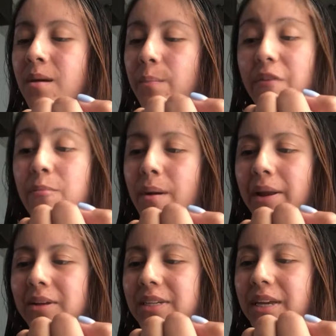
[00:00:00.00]
paid for my
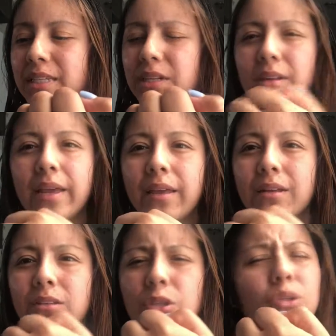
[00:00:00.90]
nails to get done like
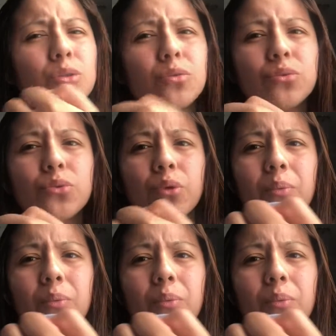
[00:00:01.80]
three